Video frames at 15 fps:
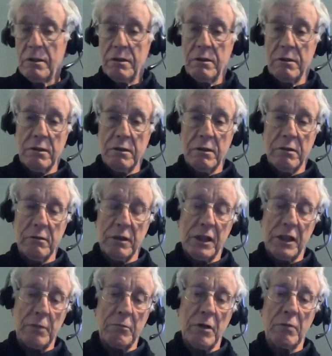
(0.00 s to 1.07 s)
He
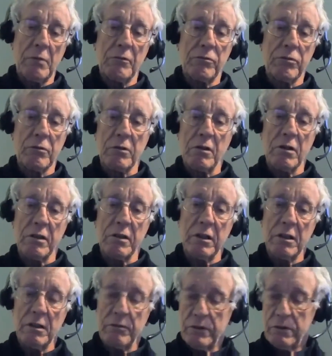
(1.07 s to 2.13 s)
came home at 4 o'clock in the
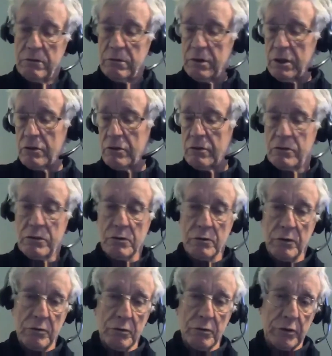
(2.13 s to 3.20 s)
afternoon. He could have taught
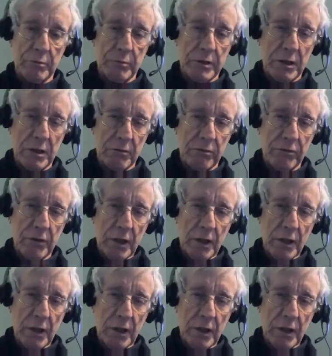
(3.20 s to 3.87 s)
the course himself.